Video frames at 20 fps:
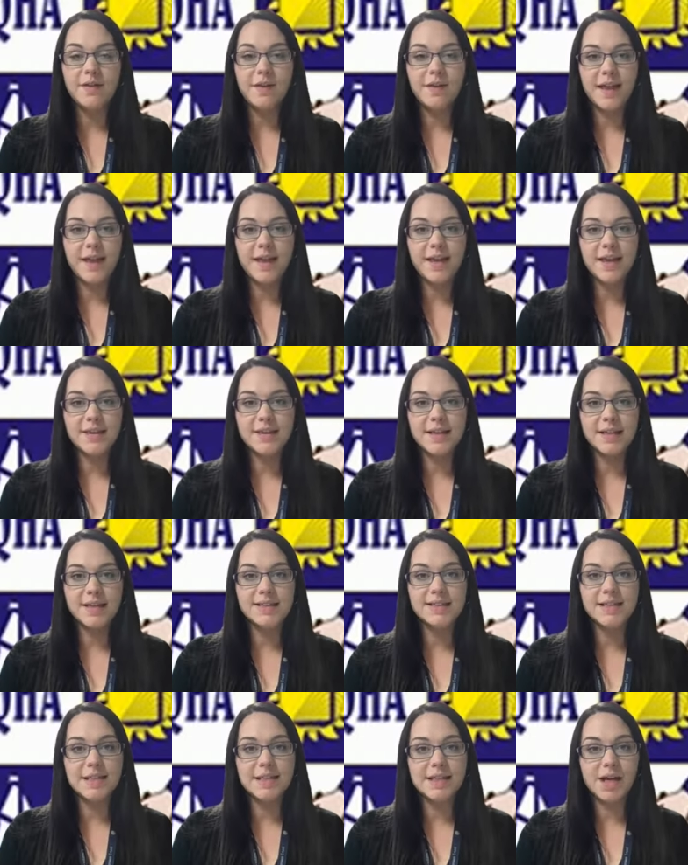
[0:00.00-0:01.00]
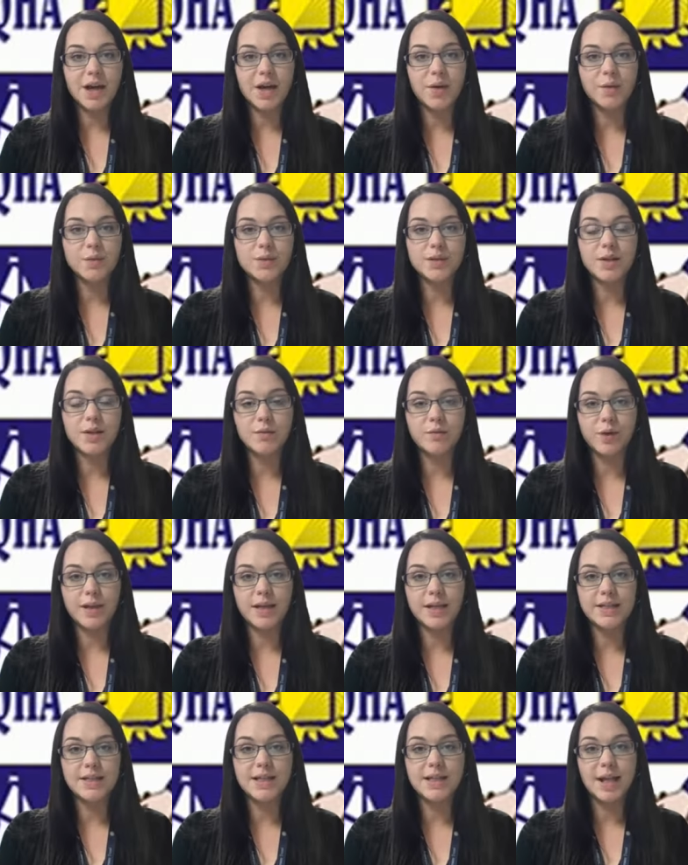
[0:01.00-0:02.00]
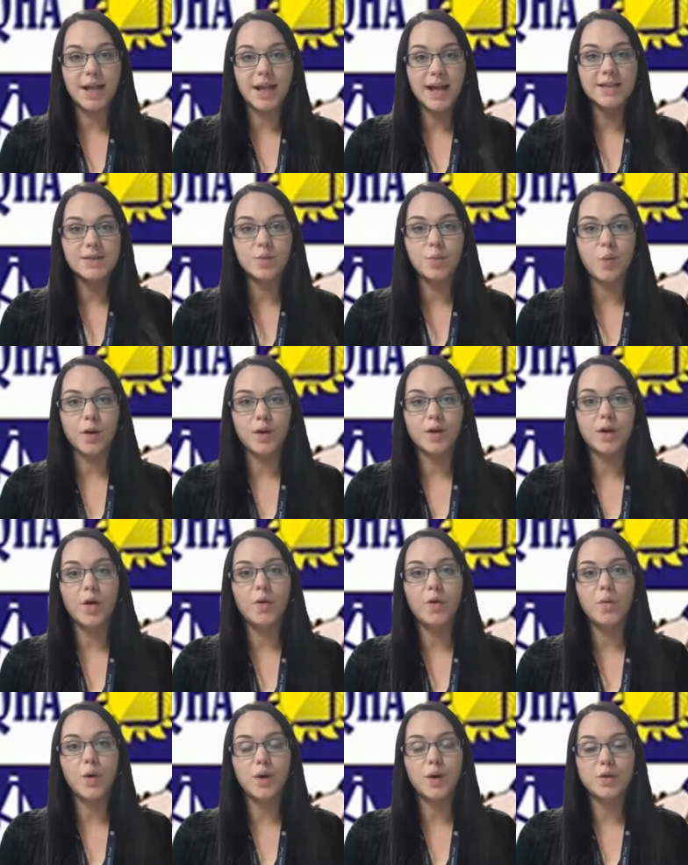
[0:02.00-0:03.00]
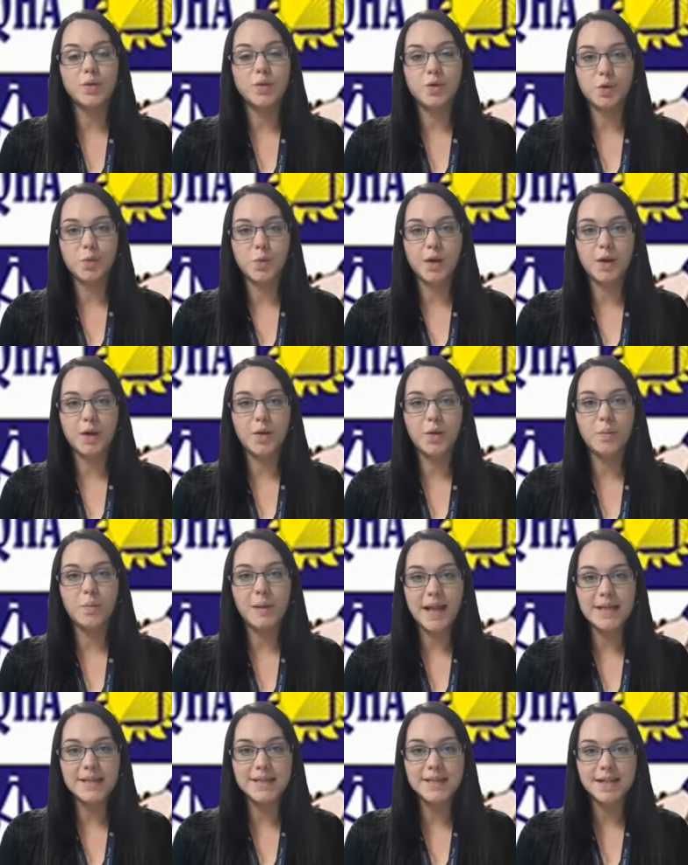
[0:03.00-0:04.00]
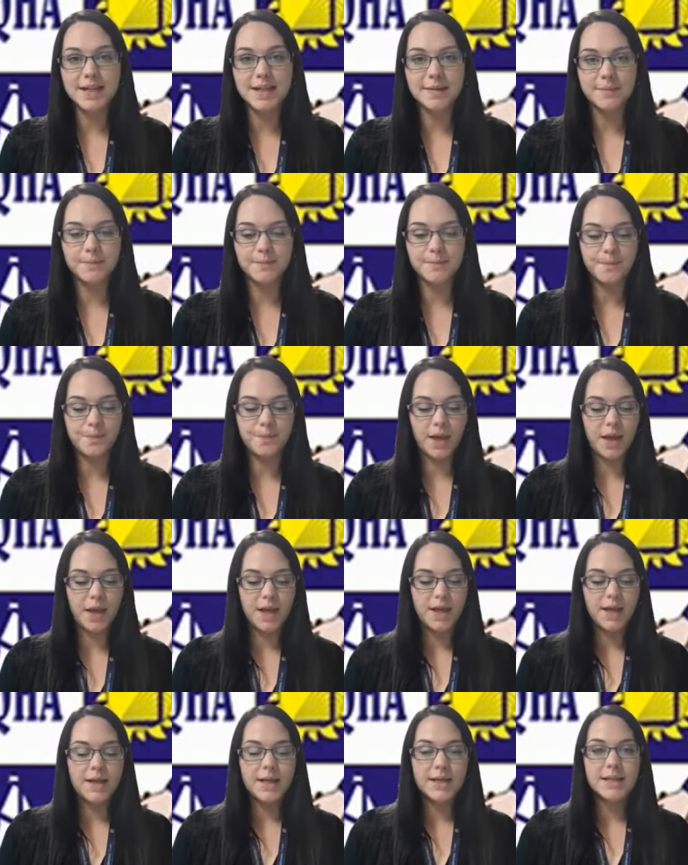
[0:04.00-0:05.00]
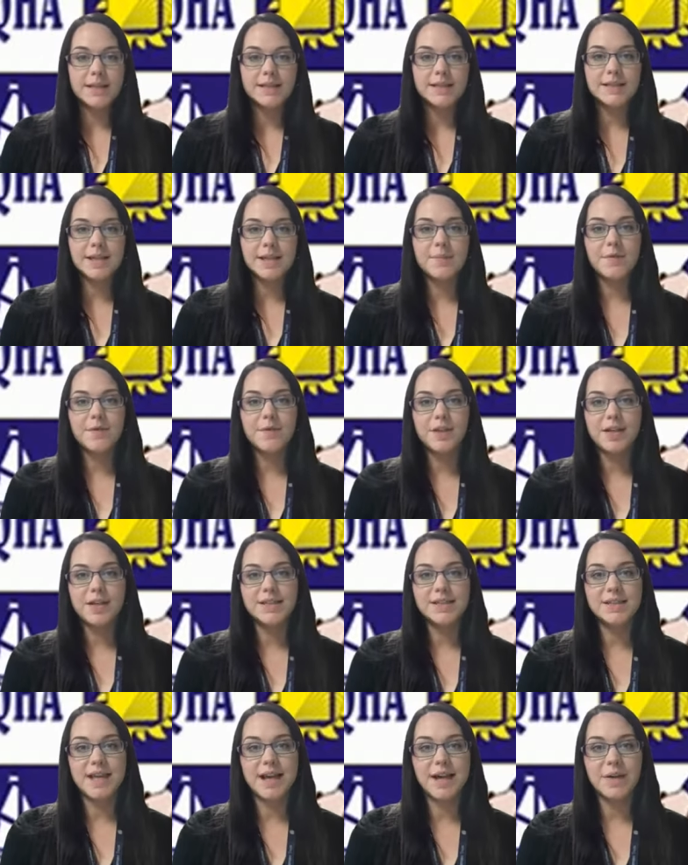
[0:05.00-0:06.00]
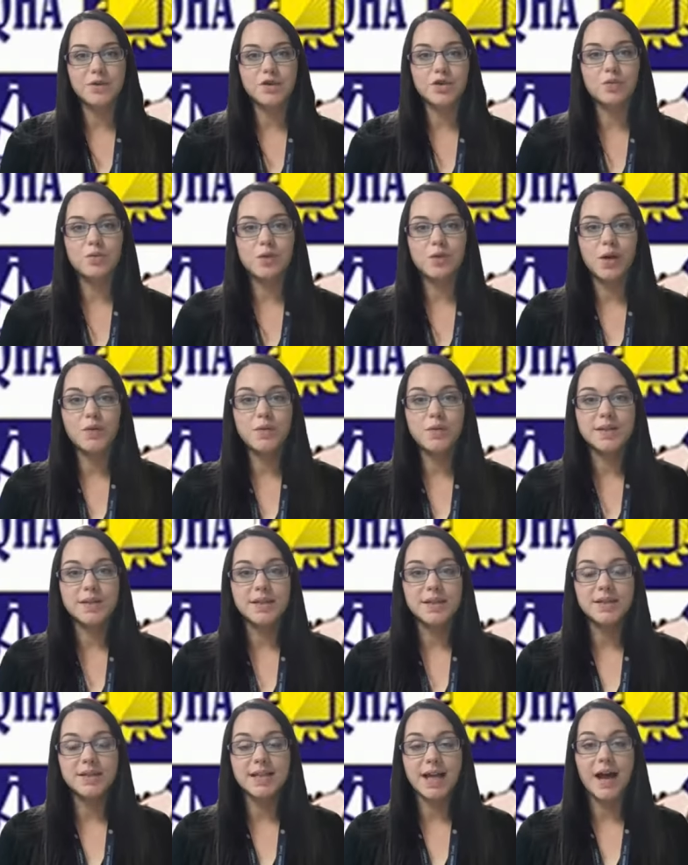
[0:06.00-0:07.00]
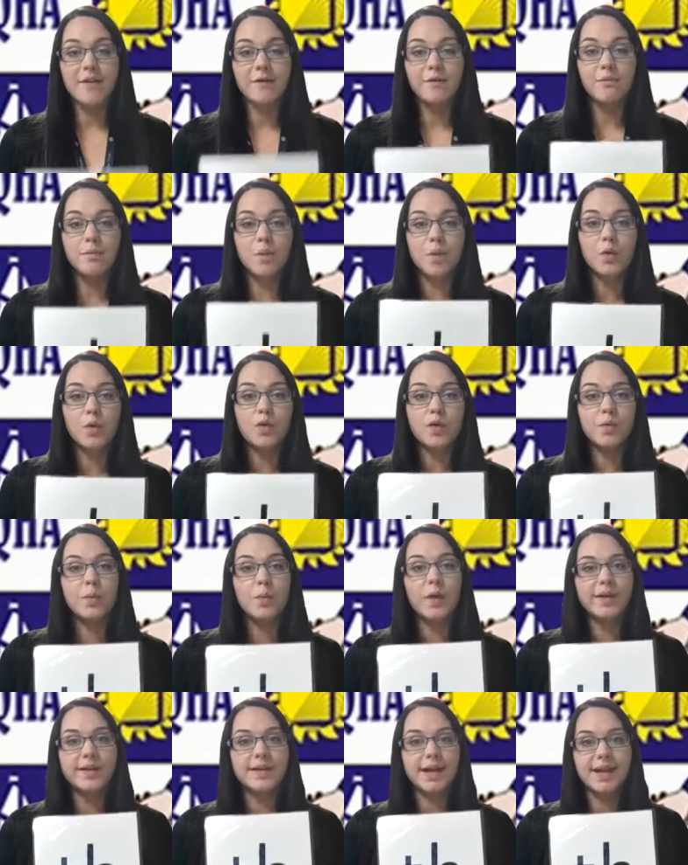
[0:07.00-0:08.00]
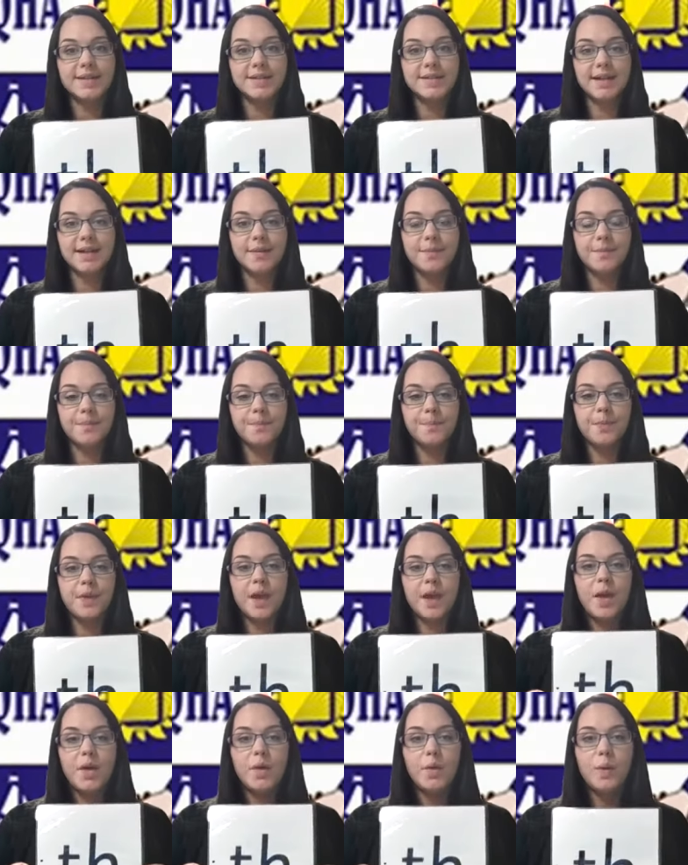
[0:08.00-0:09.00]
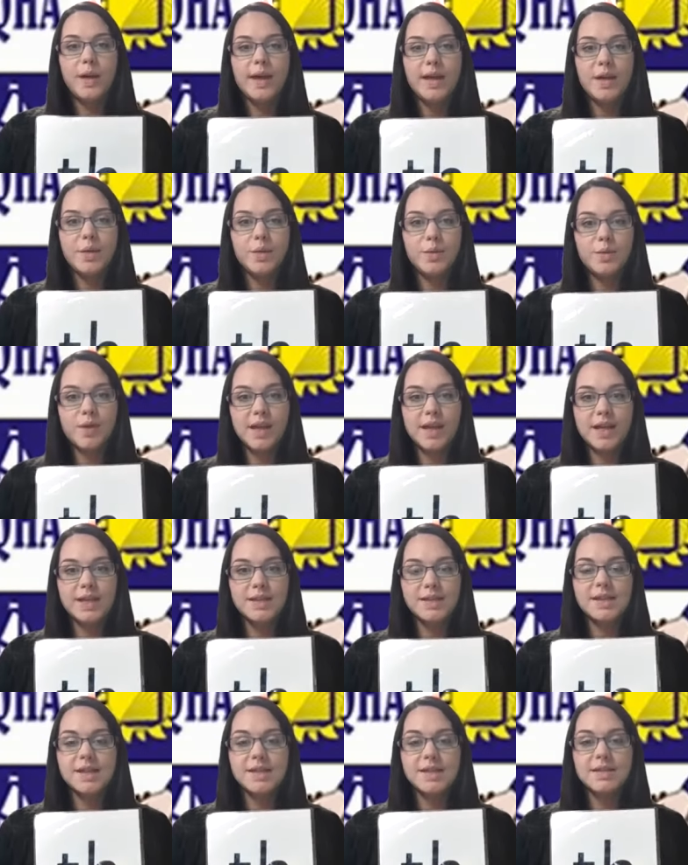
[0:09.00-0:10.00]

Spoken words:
that they can then decode and read as one whole word, which we call blending. Some of these sounds you'll notice have more than one letter. We call these